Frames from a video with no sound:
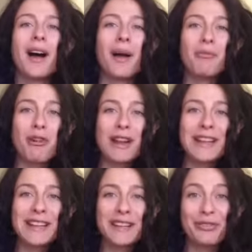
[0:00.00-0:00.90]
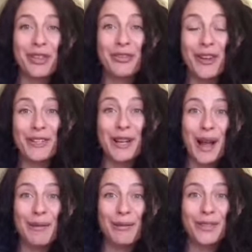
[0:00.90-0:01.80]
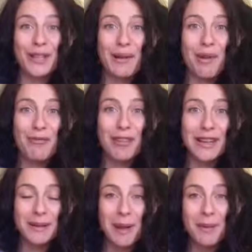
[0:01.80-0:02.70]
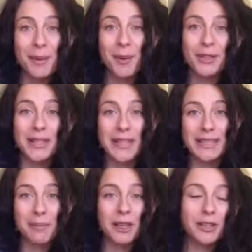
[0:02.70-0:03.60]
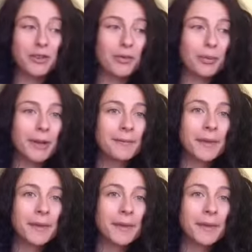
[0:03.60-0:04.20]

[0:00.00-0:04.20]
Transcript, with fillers: I'm reading it for the first time every time I read it, maybe because I get something new from it.